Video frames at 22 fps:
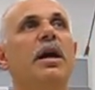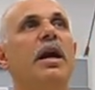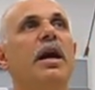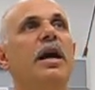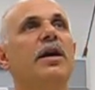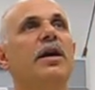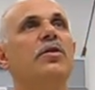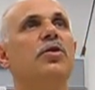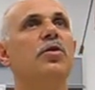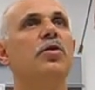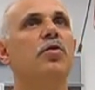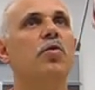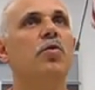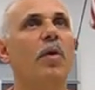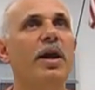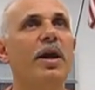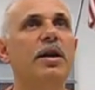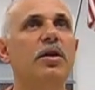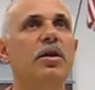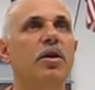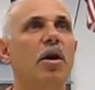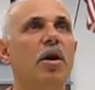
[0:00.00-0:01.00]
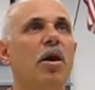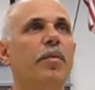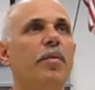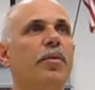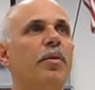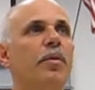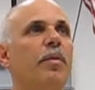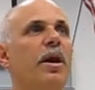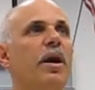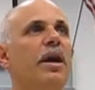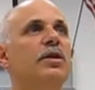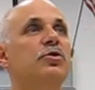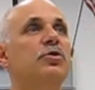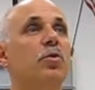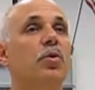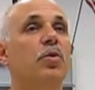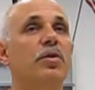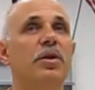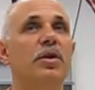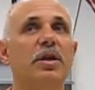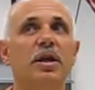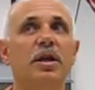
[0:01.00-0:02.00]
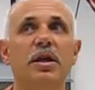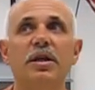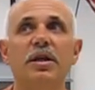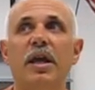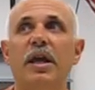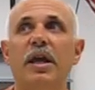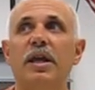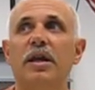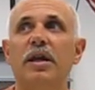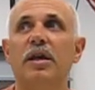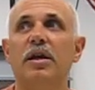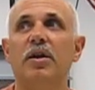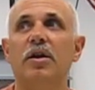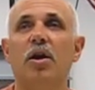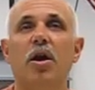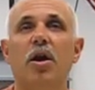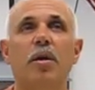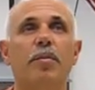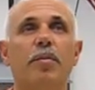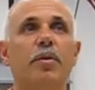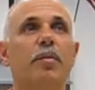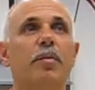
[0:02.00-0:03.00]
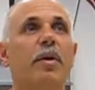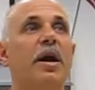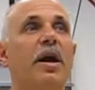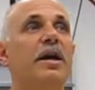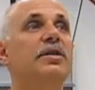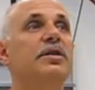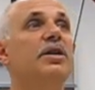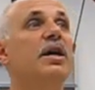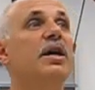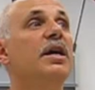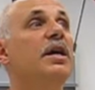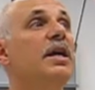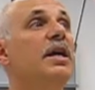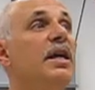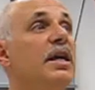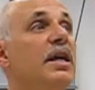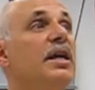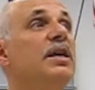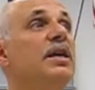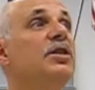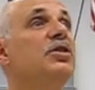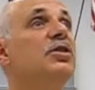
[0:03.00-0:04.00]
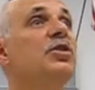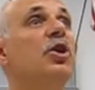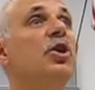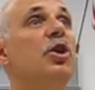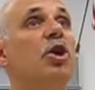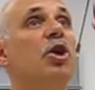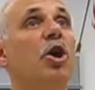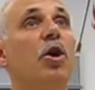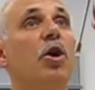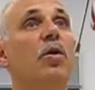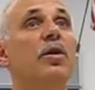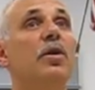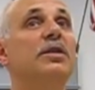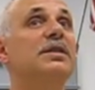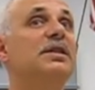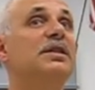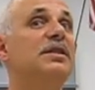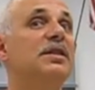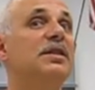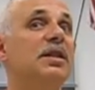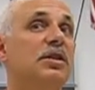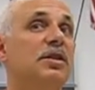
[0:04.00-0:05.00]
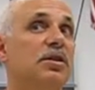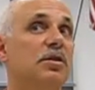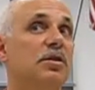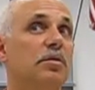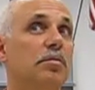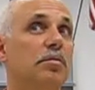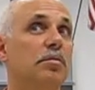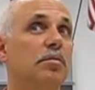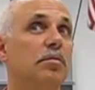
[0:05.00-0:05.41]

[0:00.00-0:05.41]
And the Great Compromise or the Connecticut Compromise is the current system